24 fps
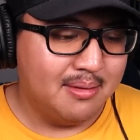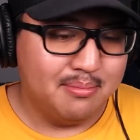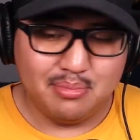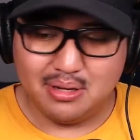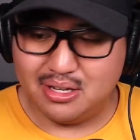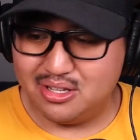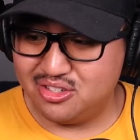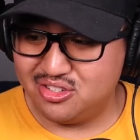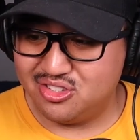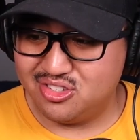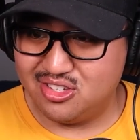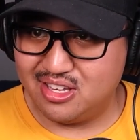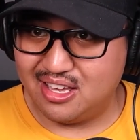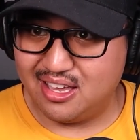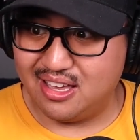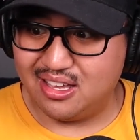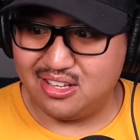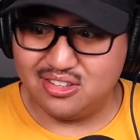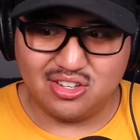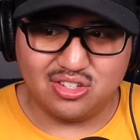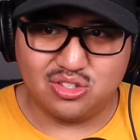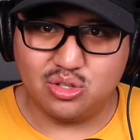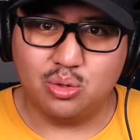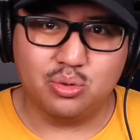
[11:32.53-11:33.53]
but
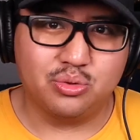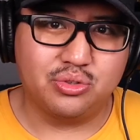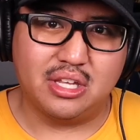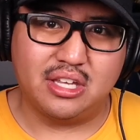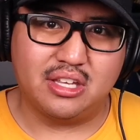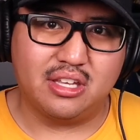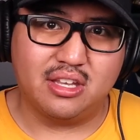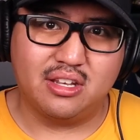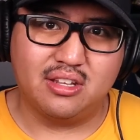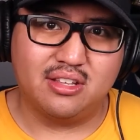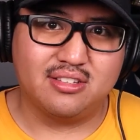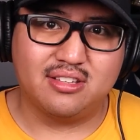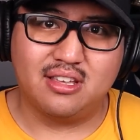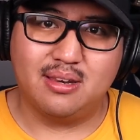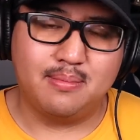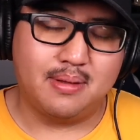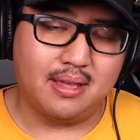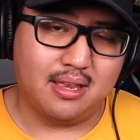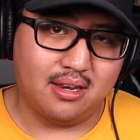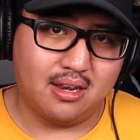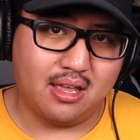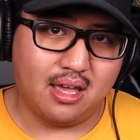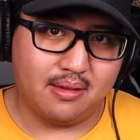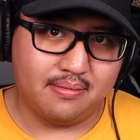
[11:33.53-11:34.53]
I just don't think it's going to
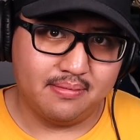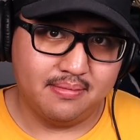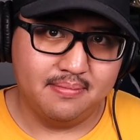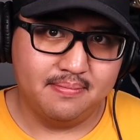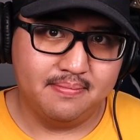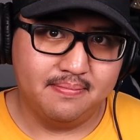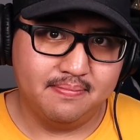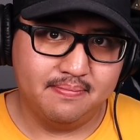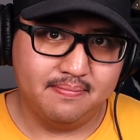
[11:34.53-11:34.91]
be enough.